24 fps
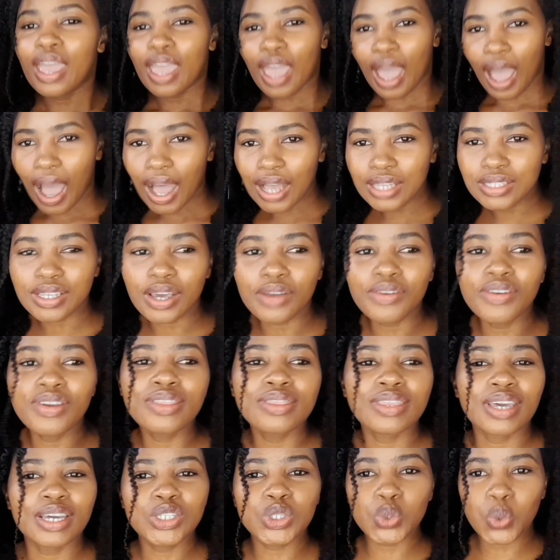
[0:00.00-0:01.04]
answering
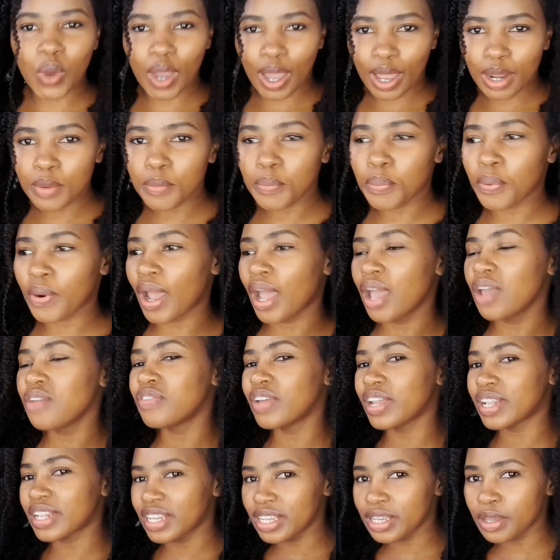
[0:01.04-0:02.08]
this one
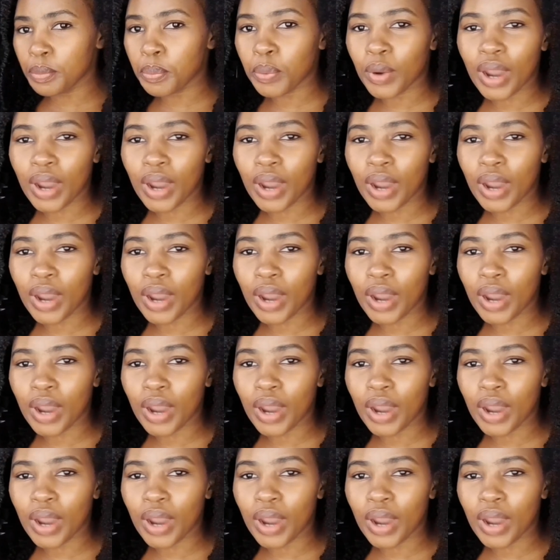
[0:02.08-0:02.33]
privately,